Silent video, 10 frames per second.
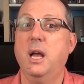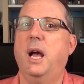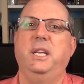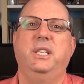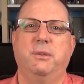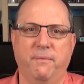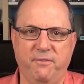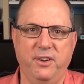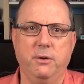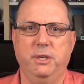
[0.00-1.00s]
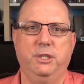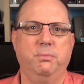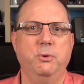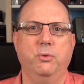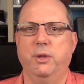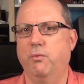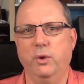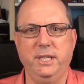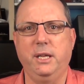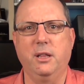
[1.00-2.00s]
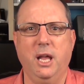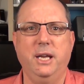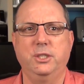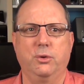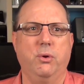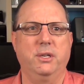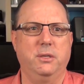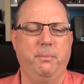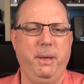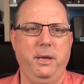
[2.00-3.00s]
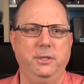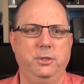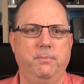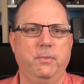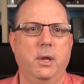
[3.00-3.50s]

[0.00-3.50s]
Uh, it's very smooth. It really glides across the page.